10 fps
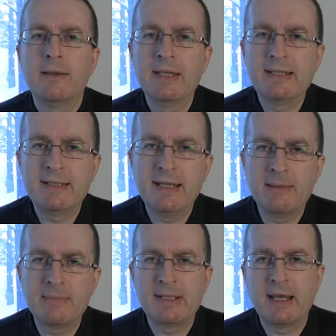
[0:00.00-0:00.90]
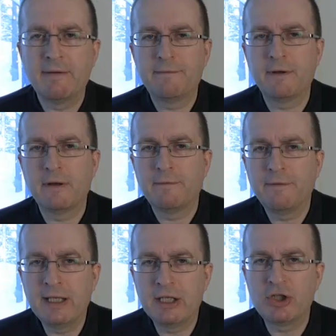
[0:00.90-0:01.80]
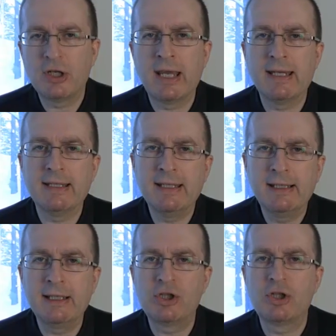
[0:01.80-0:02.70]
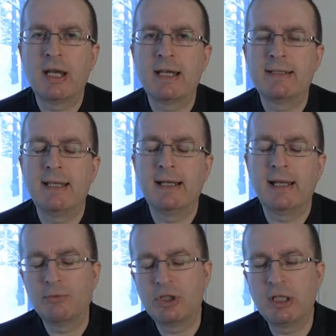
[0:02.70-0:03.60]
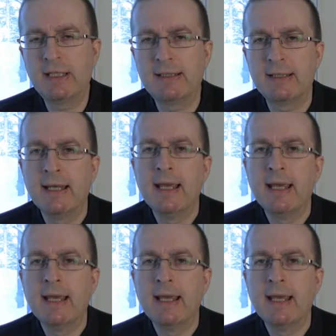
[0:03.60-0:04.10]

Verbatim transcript: These TMs have Finnish and English as their languages,